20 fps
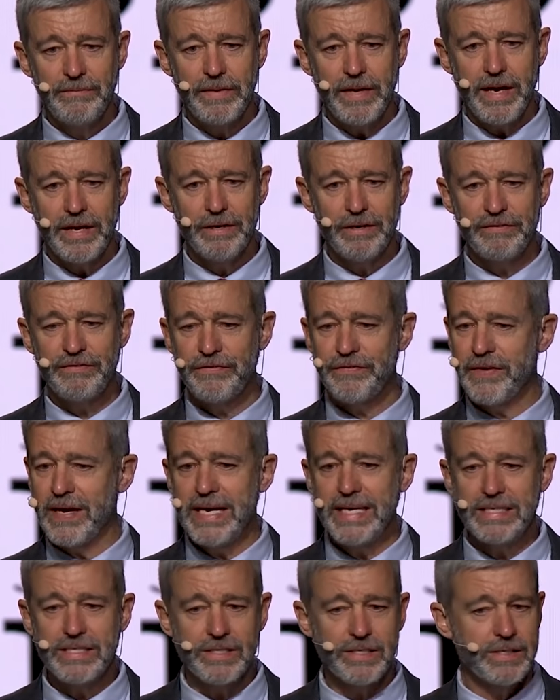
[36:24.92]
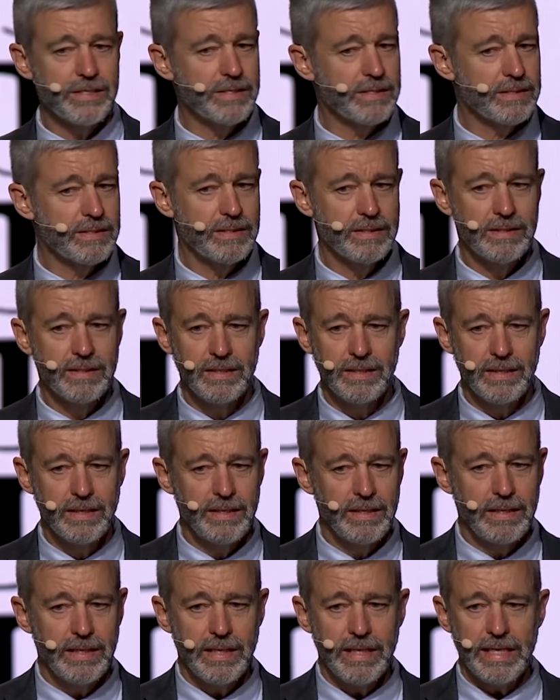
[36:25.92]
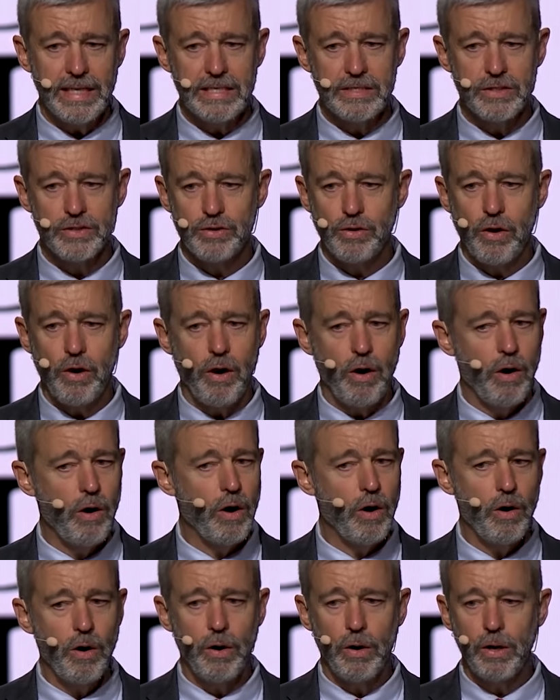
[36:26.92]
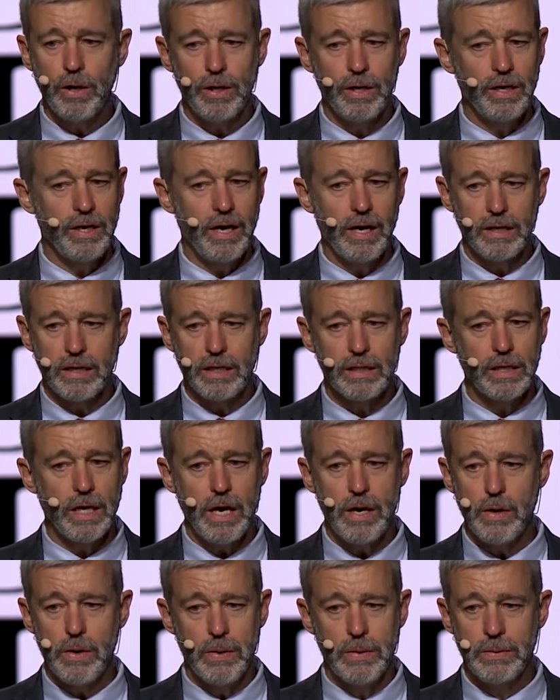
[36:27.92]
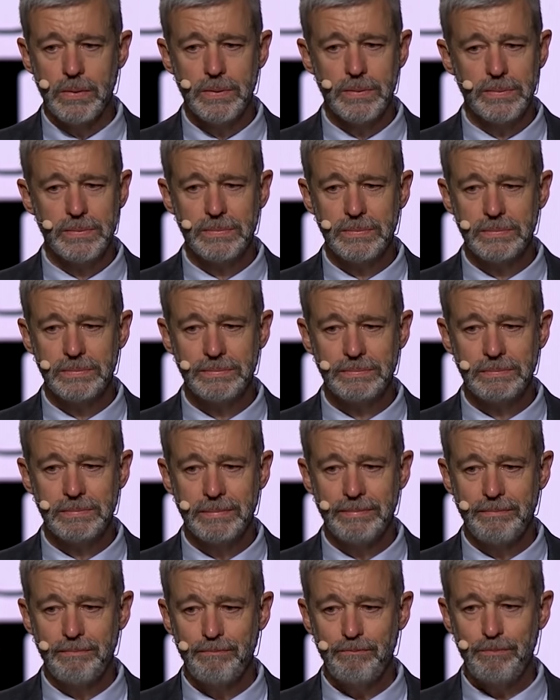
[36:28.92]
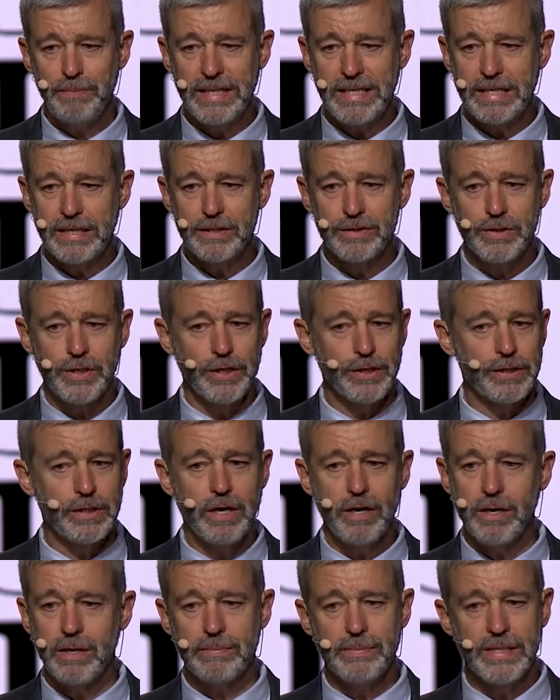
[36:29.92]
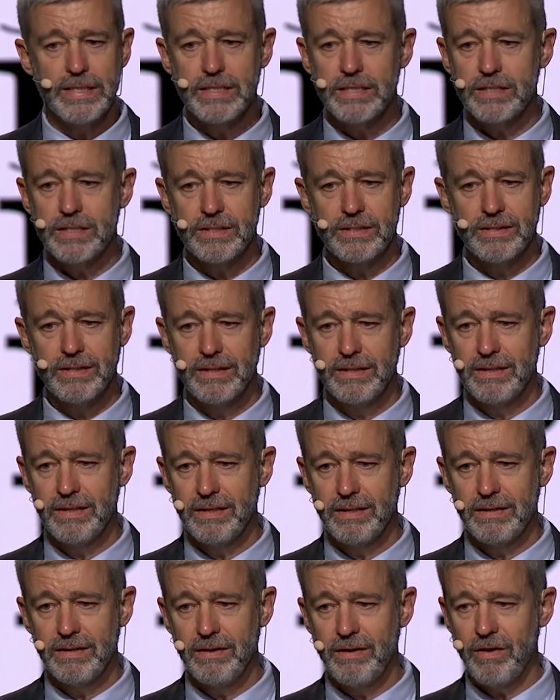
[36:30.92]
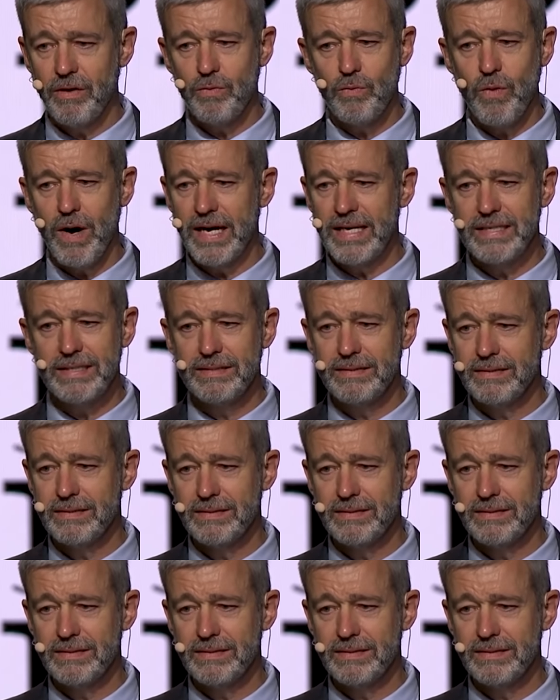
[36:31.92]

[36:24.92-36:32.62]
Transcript: And her face is all aglow because her garments are white.